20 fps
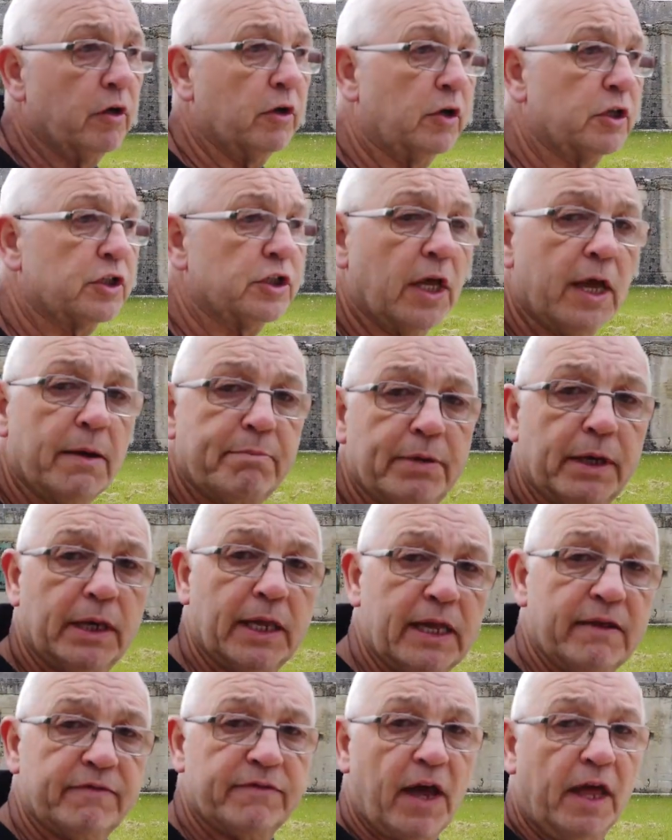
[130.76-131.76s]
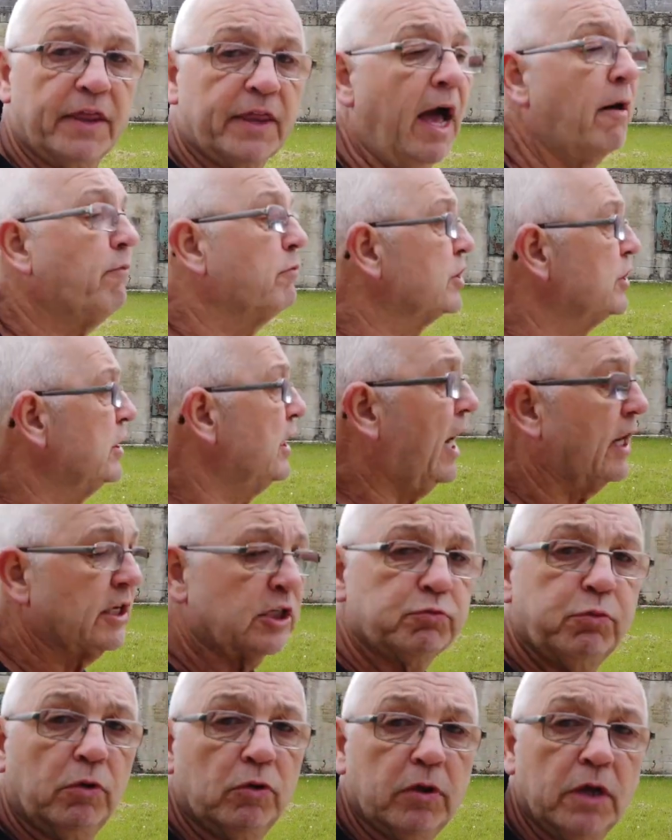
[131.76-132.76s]
there because they believed that that was the
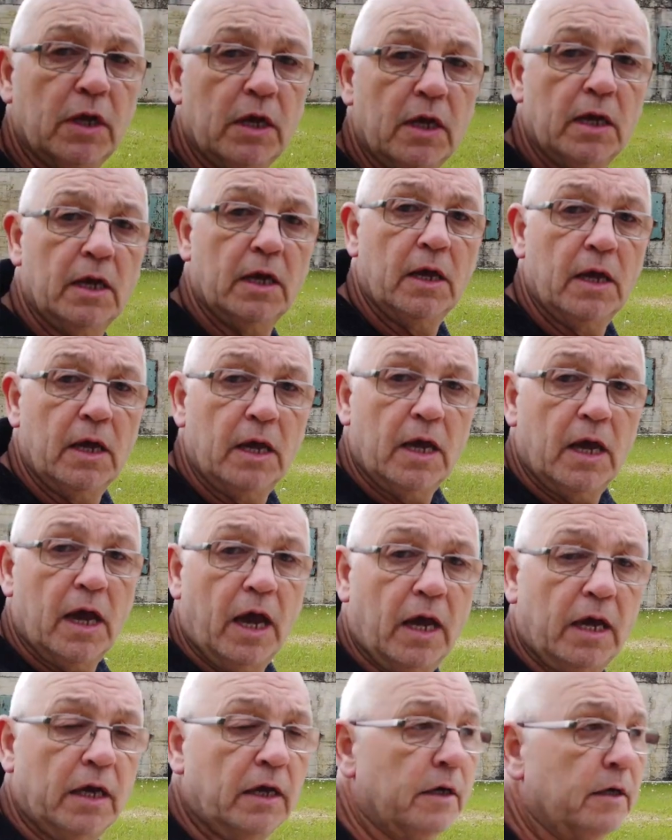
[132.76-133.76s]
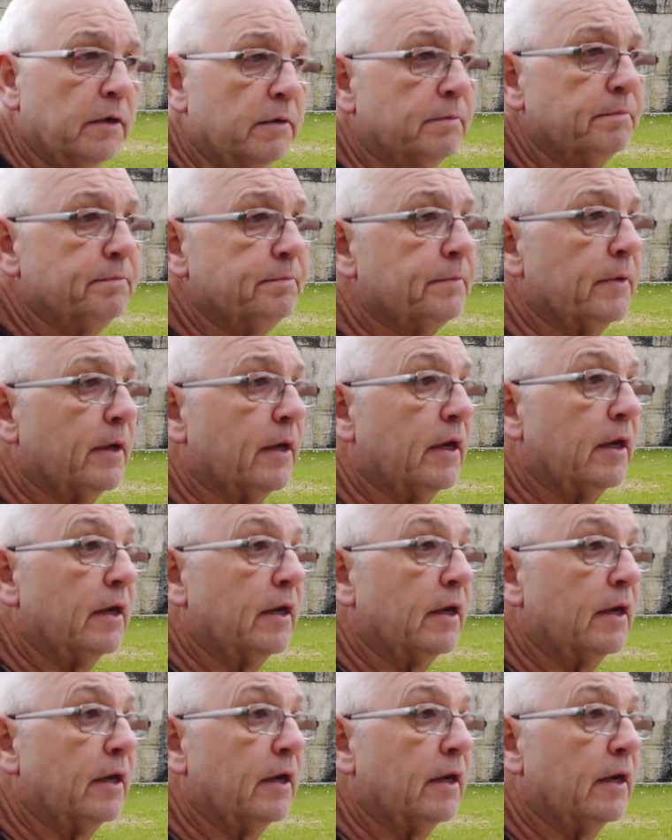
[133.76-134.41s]
actual um,